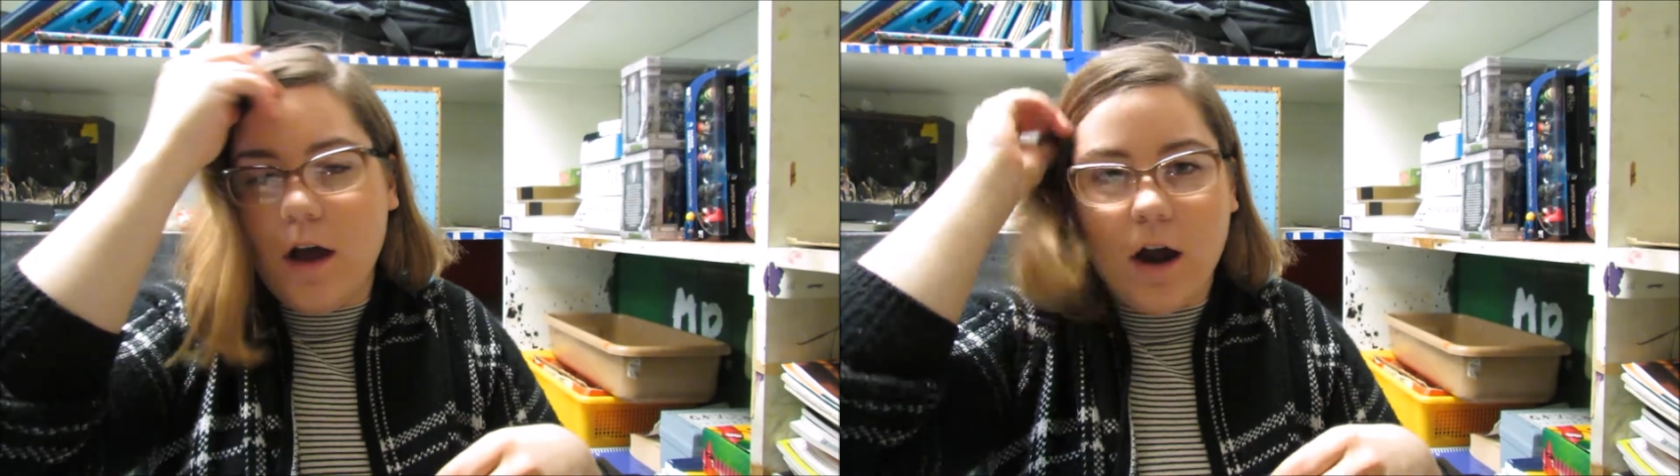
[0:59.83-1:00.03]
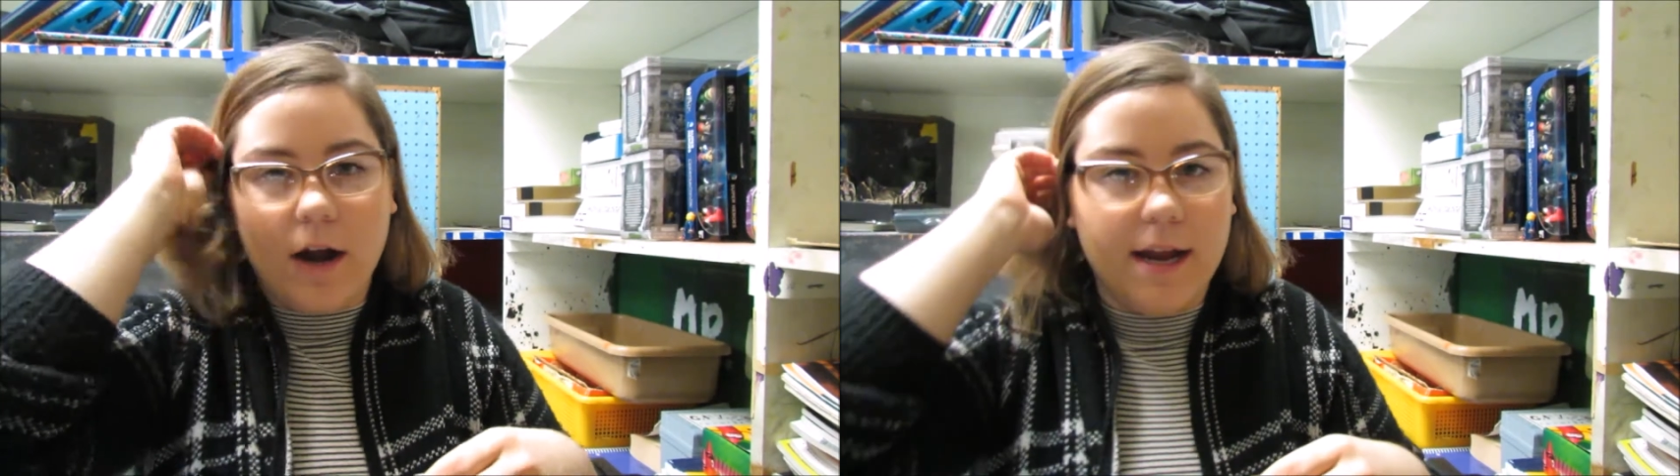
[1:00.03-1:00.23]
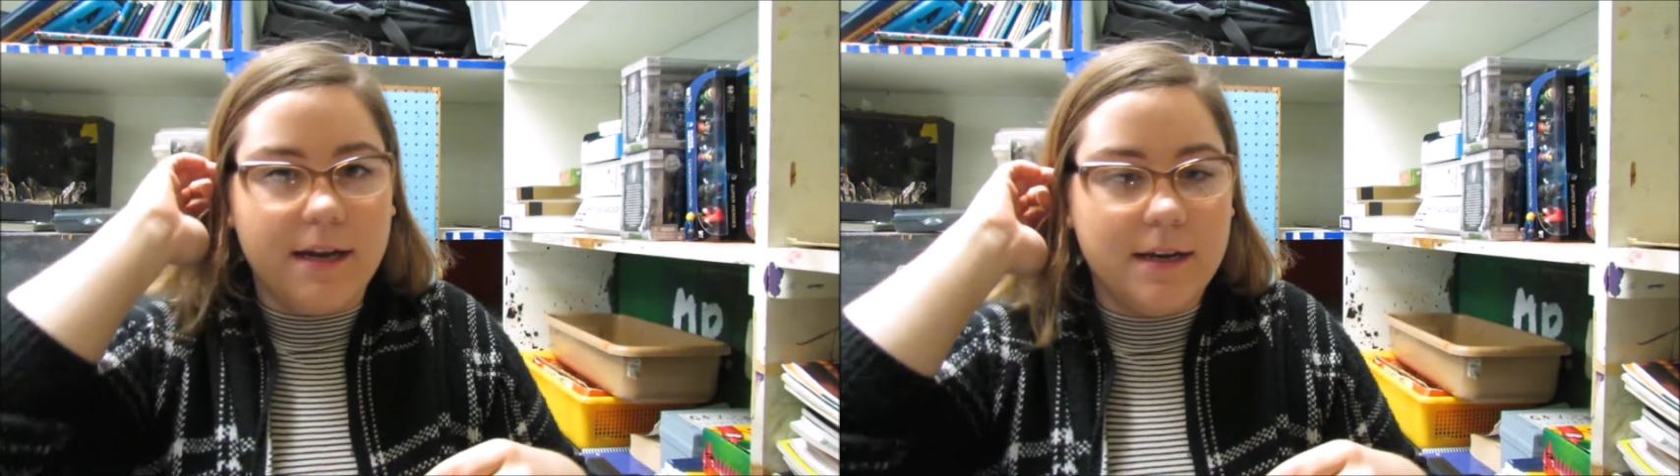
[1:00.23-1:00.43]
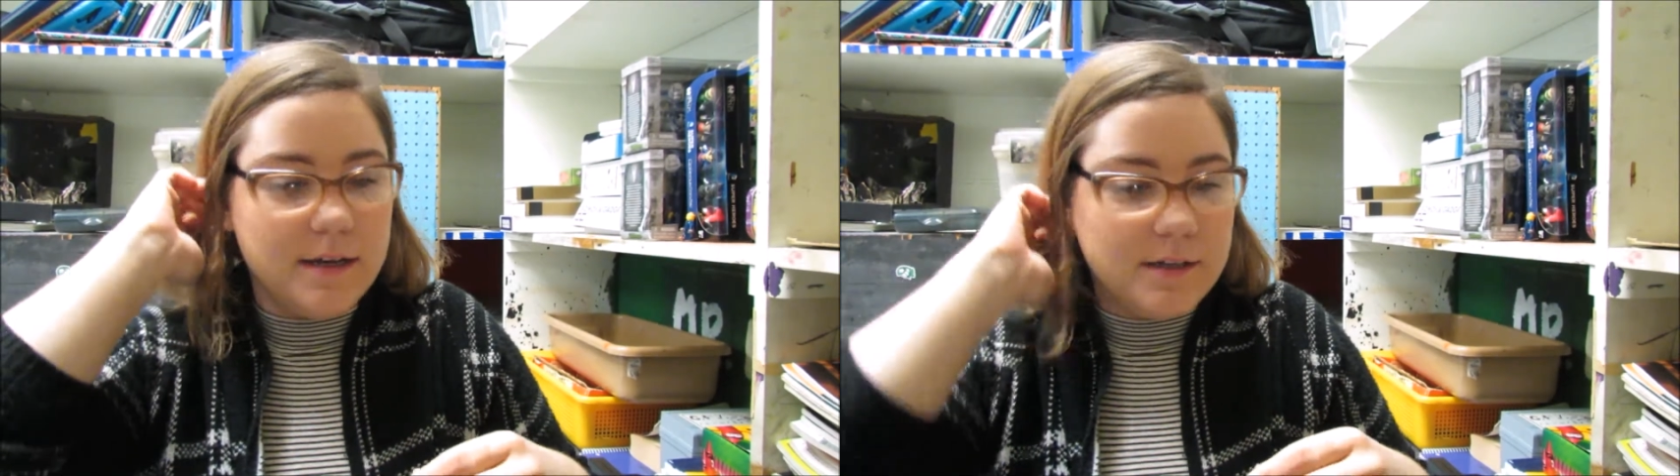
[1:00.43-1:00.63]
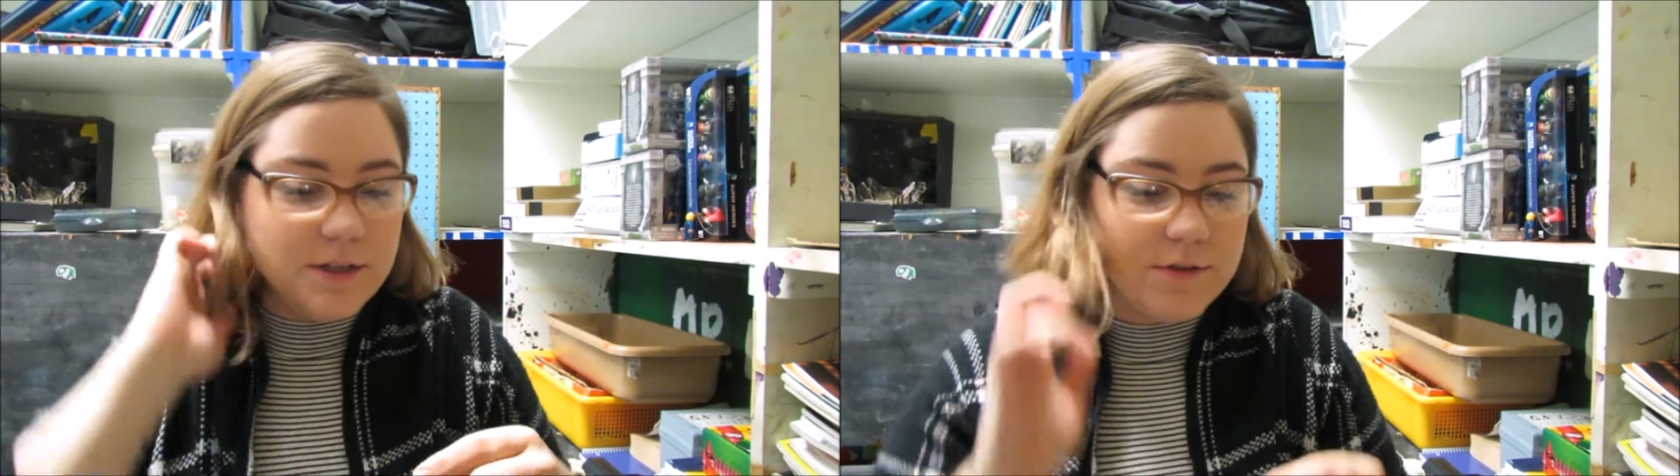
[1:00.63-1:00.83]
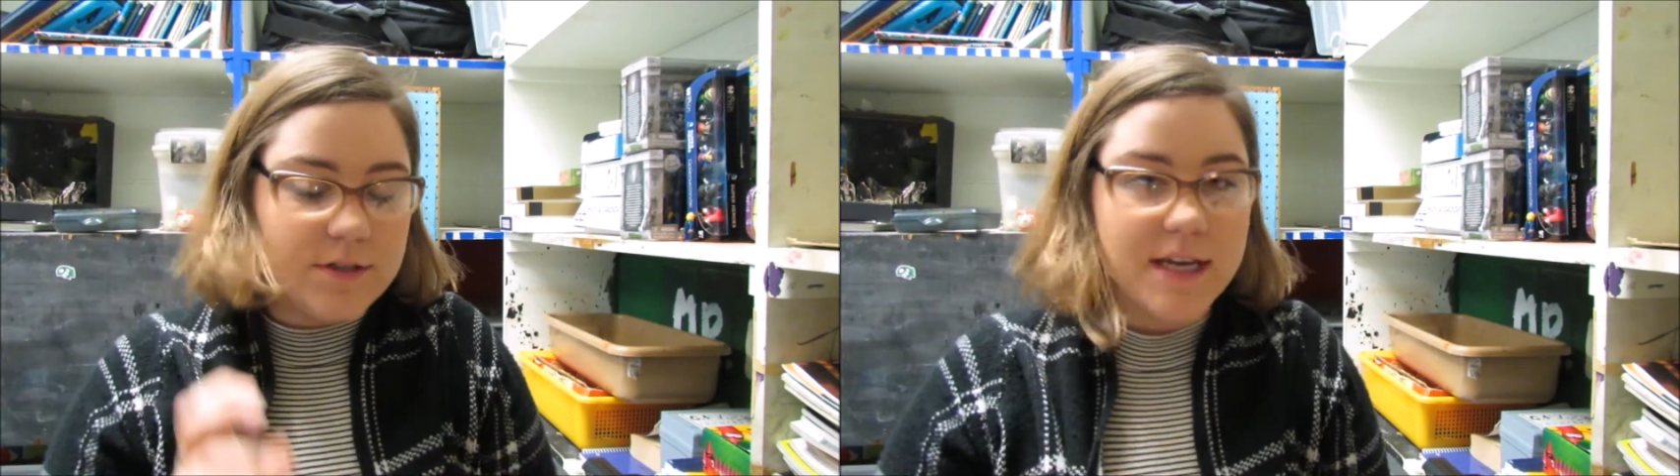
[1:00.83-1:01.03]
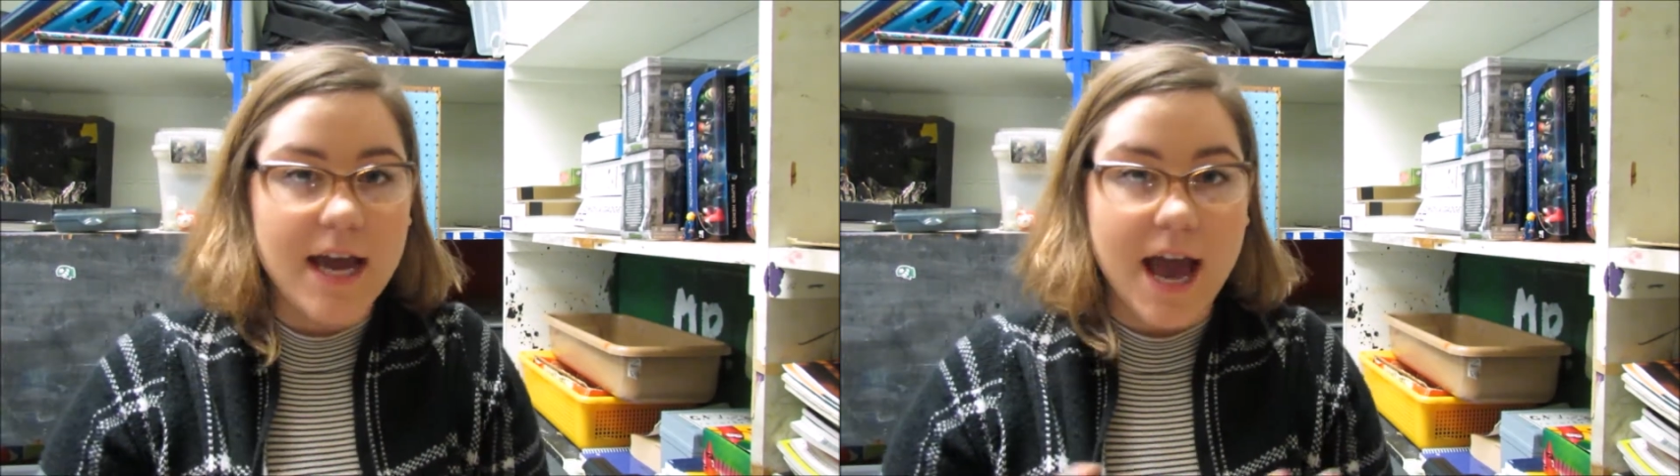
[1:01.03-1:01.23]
All right, do you see